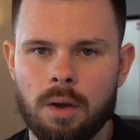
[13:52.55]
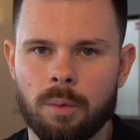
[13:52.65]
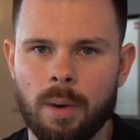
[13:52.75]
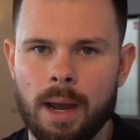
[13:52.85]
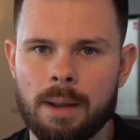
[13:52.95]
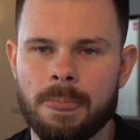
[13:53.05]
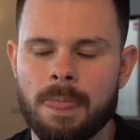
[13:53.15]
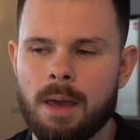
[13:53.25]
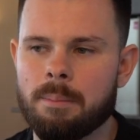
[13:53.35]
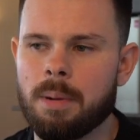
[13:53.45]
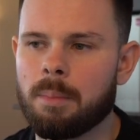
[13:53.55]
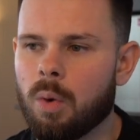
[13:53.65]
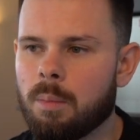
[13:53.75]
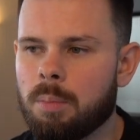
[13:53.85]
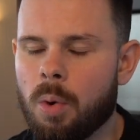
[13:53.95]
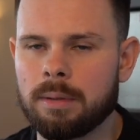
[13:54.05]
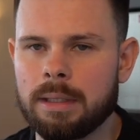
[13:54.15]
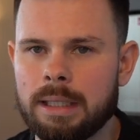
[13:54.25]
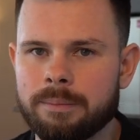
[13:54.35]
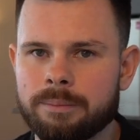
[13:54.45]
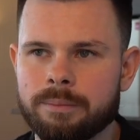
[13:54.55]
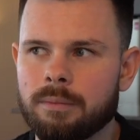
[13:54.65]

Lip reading: right, but more importantly,